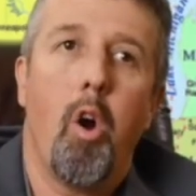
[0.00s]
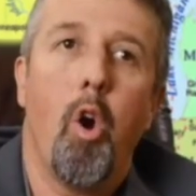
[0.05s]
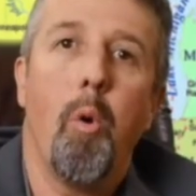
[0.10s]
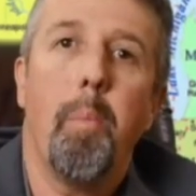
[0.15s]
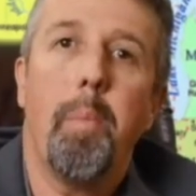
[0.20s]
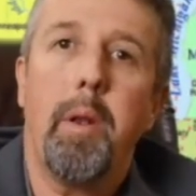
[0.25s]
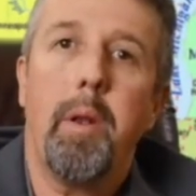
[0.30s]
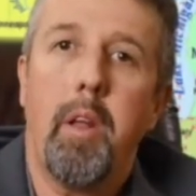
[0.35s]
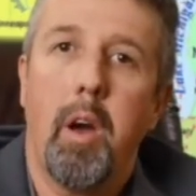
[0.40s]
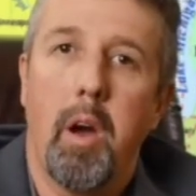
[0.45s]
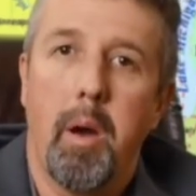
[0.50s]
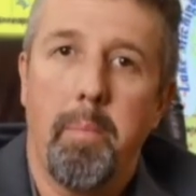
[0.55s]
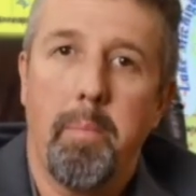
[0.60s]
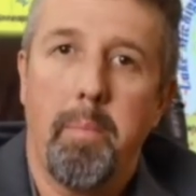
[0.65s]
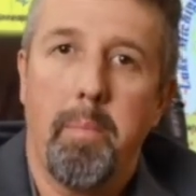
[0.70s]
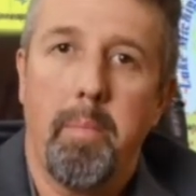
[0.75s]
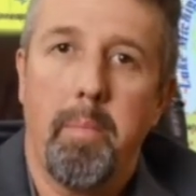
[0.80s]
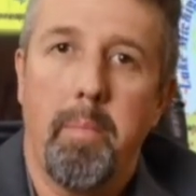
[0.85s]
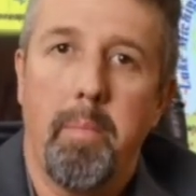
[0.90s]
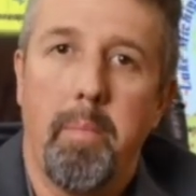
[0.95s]
opened
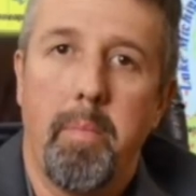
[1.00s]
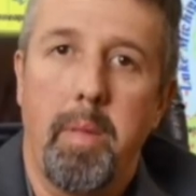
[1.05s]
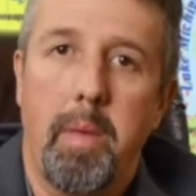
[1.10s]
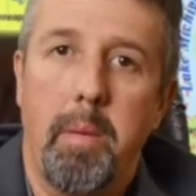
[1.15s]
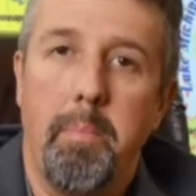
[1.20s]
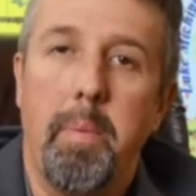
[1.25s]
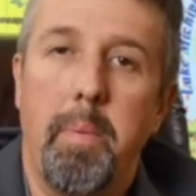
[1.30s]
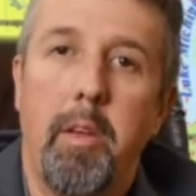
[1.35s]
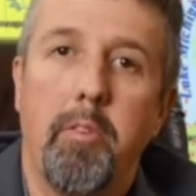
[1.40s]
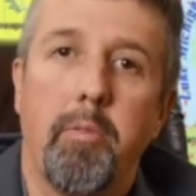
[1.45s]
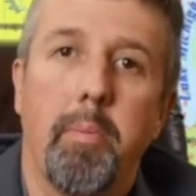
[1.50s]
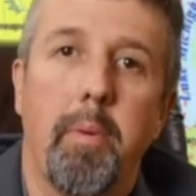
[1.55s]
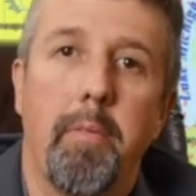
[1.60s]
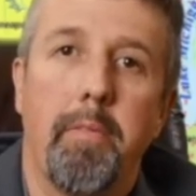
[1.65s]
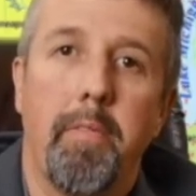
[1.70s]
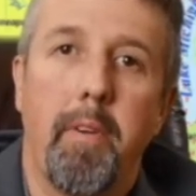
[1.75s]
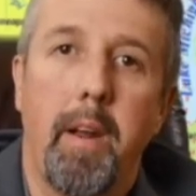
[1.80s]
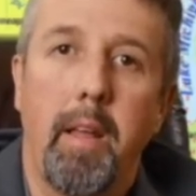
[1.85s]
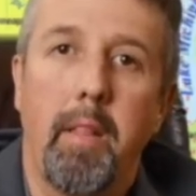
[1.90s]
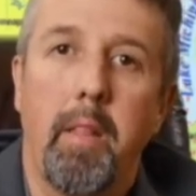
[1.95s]
up the Benjamin
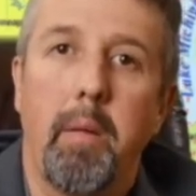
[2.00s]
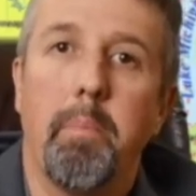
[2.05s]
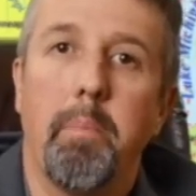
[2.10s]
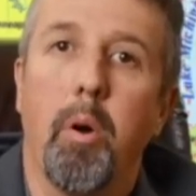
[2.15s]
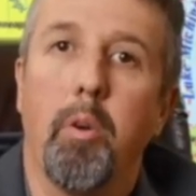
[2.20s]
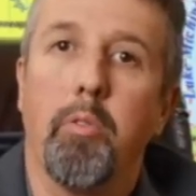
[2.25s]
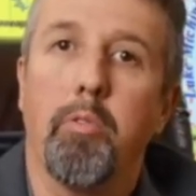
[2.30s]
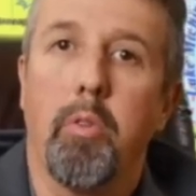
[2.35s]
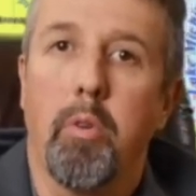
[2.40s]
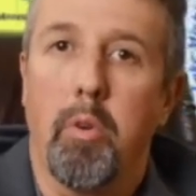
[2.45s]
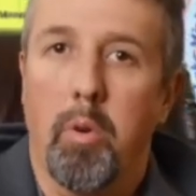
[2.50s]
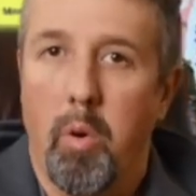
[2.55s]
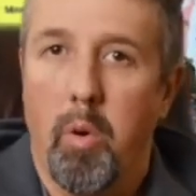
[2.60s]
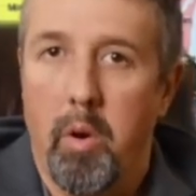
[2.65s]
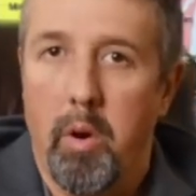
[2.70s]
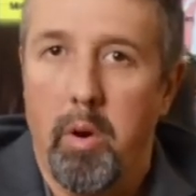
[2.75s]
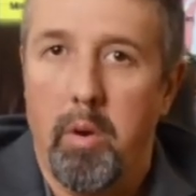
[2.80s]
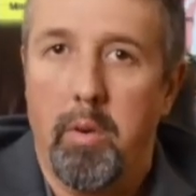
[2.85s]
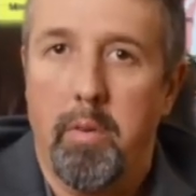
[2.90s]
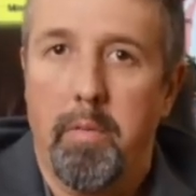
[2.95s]
Franklin Postal
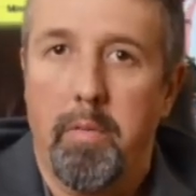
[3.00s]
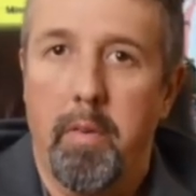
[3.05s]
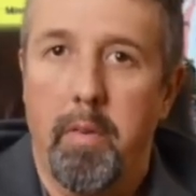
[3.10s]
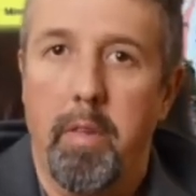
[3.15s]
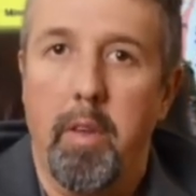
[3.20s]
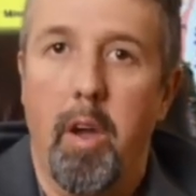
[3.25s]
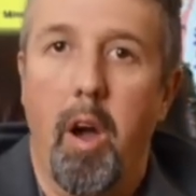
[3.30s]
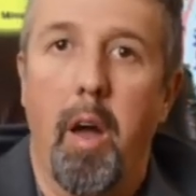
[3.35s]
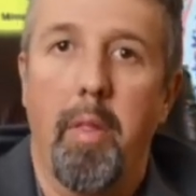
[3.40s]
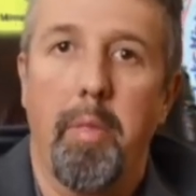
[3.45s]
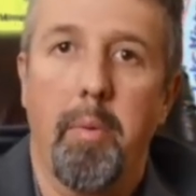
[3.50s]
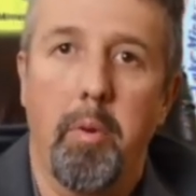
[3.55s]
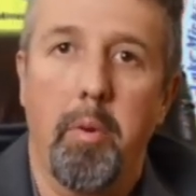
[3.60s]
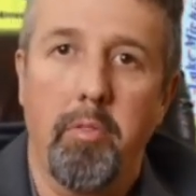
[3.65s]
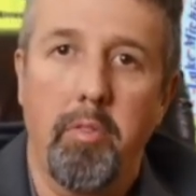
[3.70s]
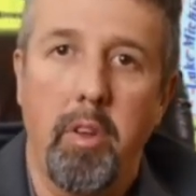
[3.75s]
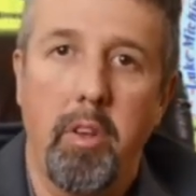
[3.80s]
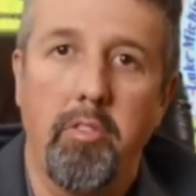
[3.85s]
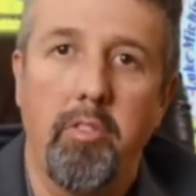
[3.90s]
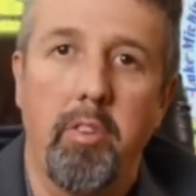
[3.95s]
Court for the
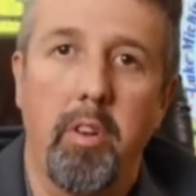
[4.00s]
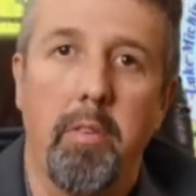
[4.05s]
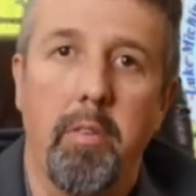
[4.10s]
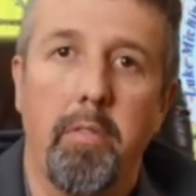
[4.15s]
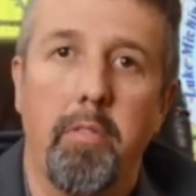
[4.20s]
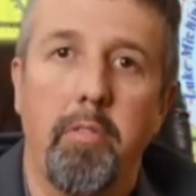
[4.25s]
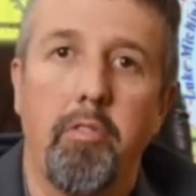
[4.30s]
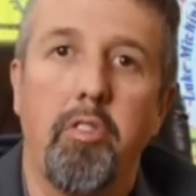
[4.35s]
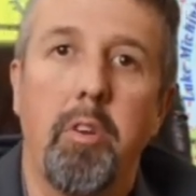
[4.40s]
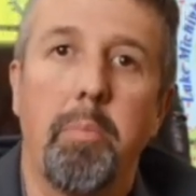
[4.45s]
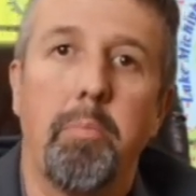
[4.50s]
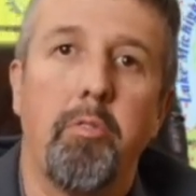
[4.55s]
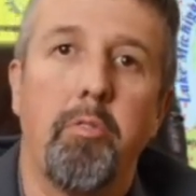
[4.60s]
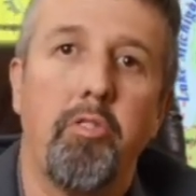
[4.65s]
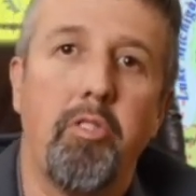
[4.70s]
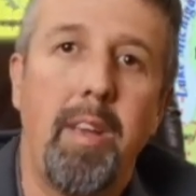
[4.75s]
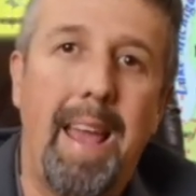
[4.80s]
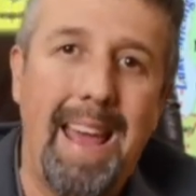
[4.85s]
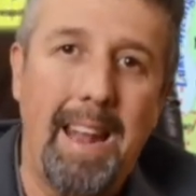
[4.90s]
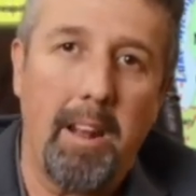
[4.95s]
authorization of ships'
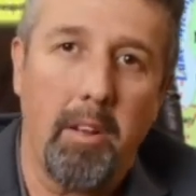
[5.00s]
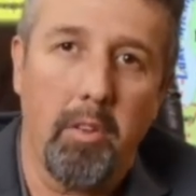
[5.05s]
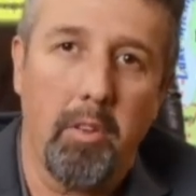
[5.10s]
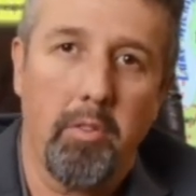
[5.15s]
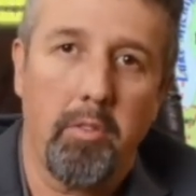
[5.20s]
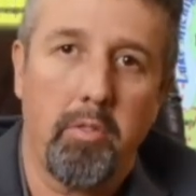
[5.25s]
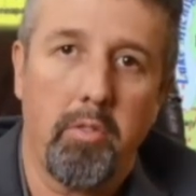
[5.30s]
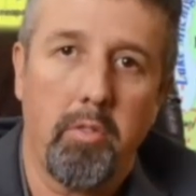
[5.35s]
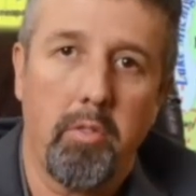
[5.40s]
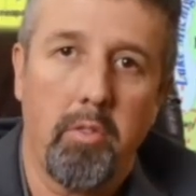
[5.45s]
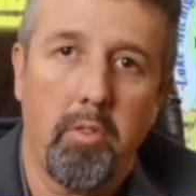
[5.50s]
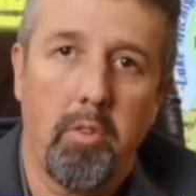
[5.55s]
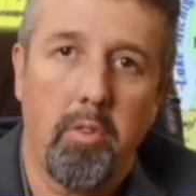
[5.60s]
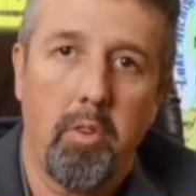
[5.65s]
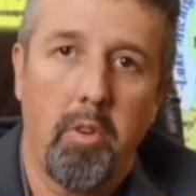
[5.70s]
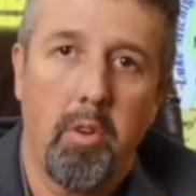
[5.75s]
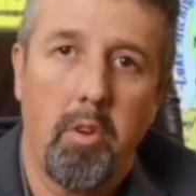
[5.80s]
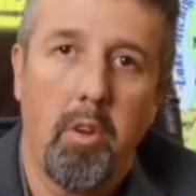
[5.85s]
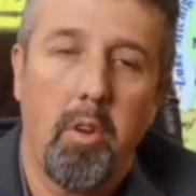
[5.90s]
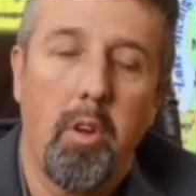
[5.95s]
channels
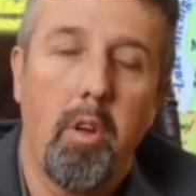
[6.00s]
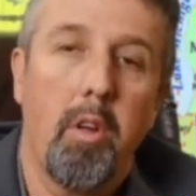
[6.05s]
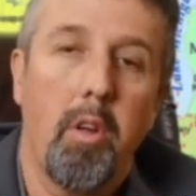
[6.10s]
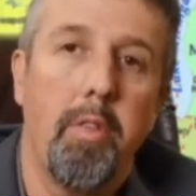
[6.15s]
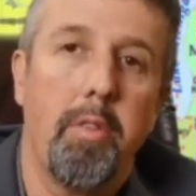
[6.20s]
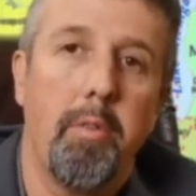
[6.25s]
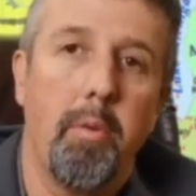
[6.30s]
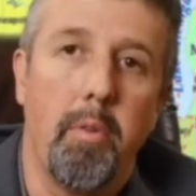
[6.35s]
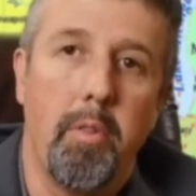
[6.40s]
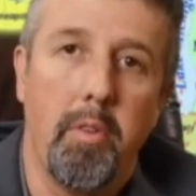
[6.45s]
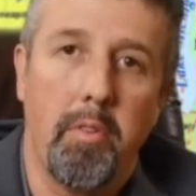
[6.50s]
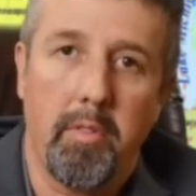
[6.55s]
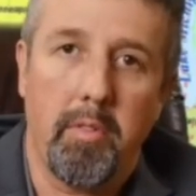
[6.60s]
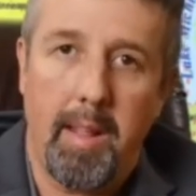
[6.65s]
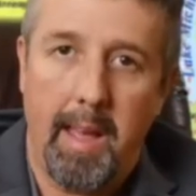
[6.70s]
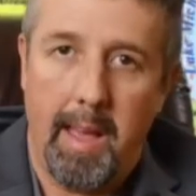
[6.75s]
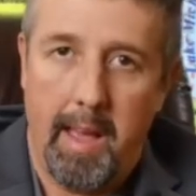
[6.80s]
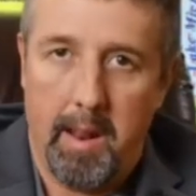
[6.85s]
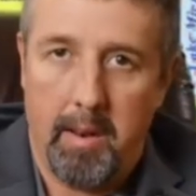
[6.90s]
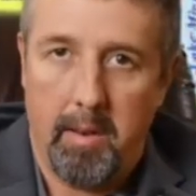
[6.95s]
through this
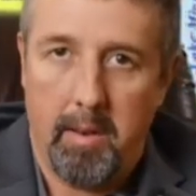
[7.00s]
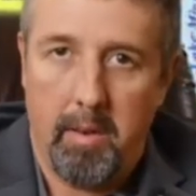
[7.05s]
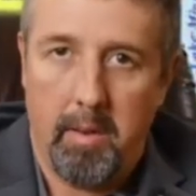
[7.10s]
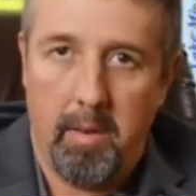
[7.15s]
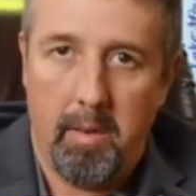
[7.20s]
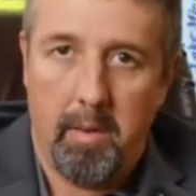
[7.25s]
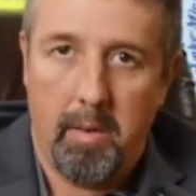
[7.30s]
land.